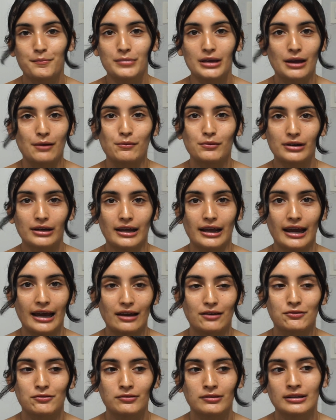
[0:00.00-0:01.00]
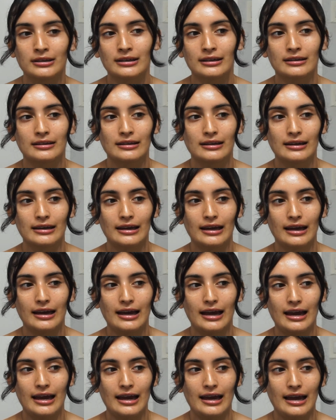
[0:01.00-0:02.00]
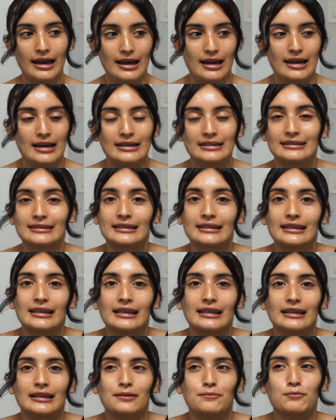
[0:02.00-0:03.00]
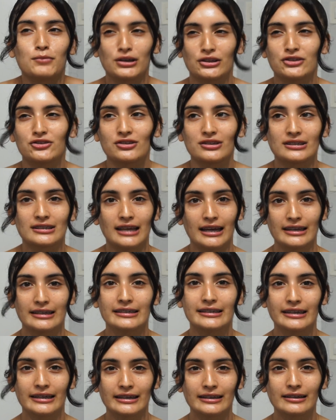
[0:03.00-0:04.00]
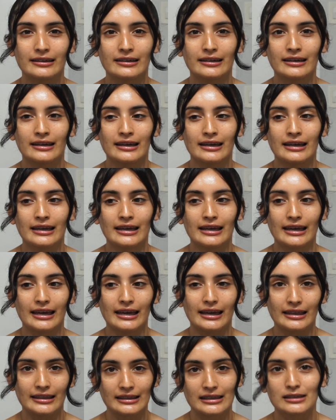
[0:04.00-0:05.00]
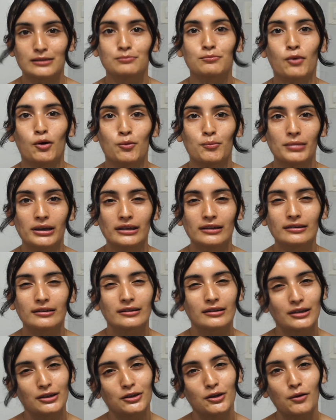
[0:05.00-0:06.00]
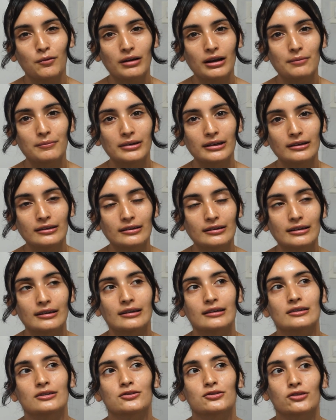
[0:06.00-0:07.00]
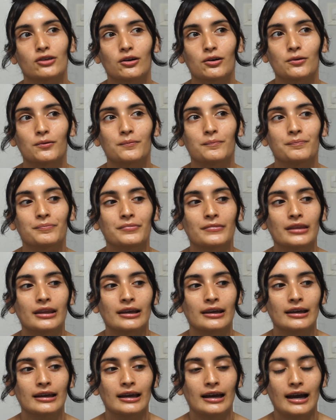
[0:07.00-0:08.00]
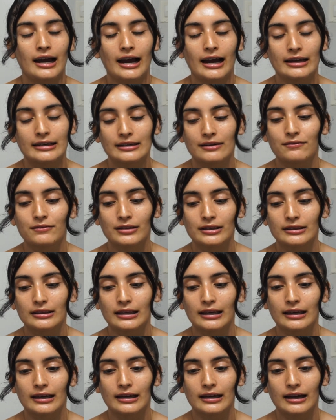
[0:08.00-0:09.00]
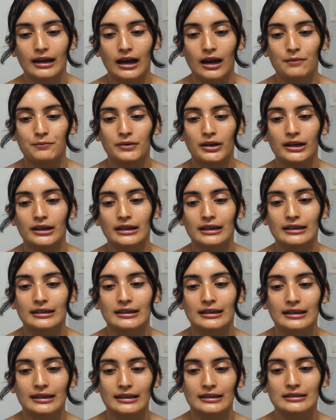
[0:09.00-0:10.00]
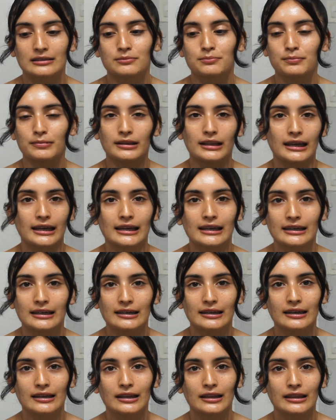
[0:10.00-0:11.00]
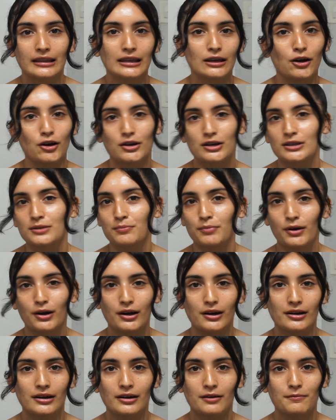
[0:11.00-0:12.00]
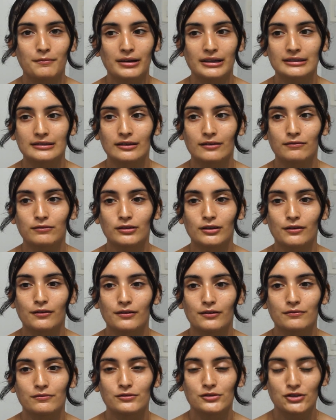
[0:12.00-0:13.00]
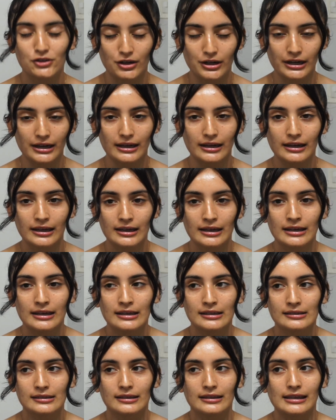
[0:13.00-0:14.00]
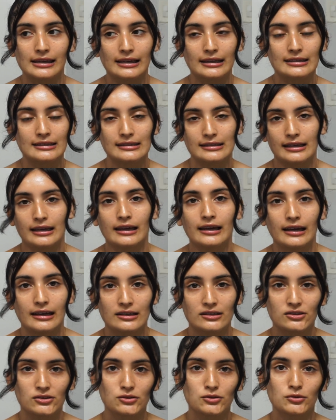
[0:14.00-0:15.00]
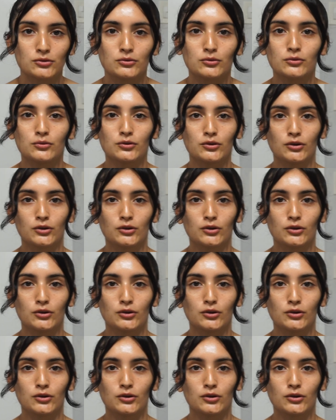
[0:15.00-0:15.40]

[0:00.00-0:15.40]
be able to handle it as much as I did in this moment. You know what I mean? So I definitely think I'm not gonna explain the hardest part of my self-love journey to the extent as to,